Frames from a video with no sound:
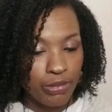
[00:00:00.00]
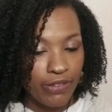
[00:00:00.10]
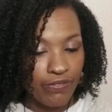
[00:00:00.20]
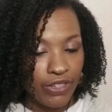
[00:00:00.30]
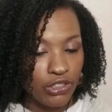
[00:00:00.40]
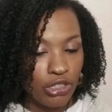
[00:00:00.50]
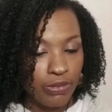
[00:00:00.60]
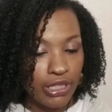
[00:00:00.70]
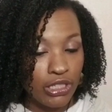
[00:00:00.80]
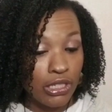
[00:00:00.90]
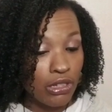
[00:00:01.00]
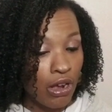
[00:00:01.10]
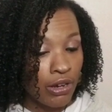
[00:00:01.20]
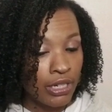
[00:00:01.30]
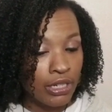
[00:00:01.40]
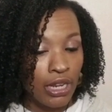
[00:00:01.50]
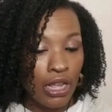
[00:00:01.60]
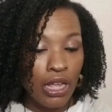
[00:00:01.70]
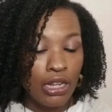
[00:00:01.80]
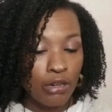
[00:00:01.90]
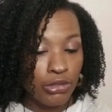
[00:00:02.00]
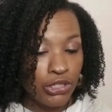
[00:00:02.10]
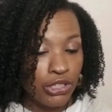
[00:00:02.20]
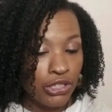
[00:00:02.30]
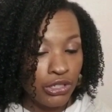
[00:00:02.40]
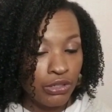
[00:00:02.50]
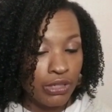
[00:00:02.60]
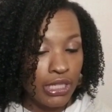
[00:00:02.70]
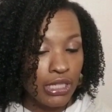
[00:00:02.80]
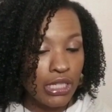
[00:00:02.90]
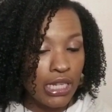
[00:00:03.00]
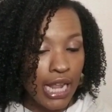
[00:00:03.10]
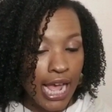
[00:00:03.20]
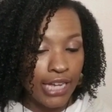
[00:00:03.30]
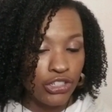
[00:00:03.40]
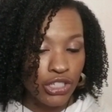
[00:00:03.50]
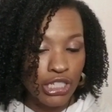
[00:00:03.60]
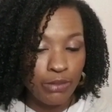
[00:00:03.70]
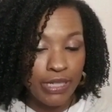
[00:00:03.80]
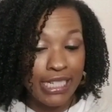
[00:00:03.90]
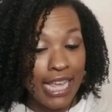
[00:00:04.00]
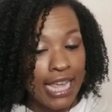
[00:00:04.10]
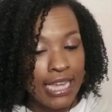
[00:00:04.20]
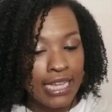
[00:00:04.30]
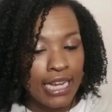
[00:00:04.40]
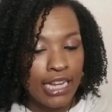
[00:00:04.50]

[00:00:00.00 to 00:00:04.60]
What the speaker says: would be a fear to be discarded. Number 2 is an action to be taken.